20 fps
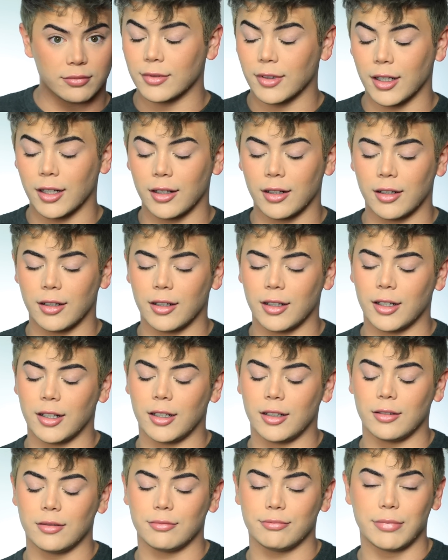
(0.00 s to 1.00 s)

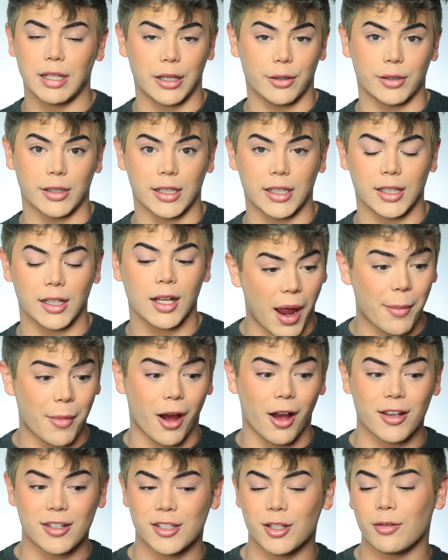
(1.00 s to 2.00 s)
Girl, period. I'm
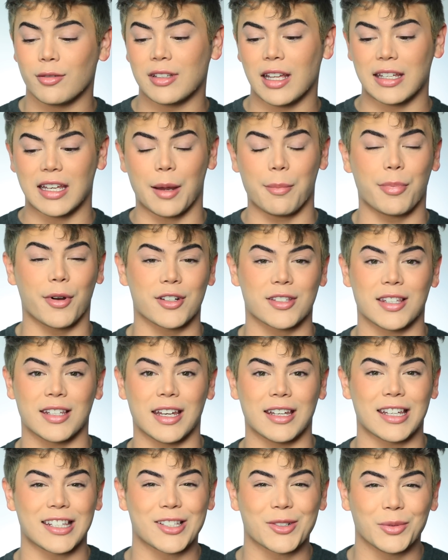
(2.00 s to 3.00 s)
also the type of person
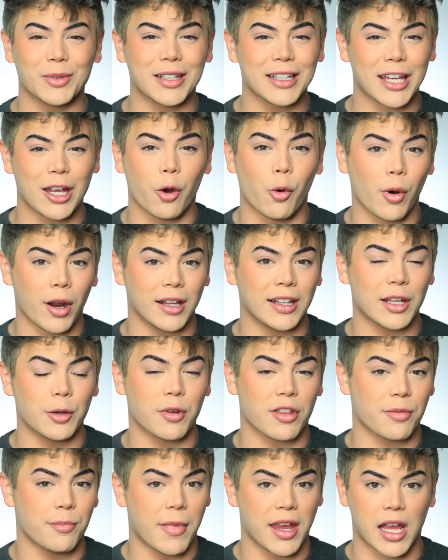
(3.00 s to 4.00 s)
that doesn't really get oily
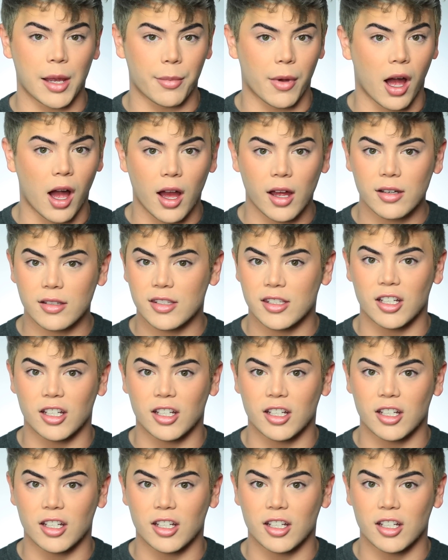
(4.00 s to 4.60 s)
with makeup on,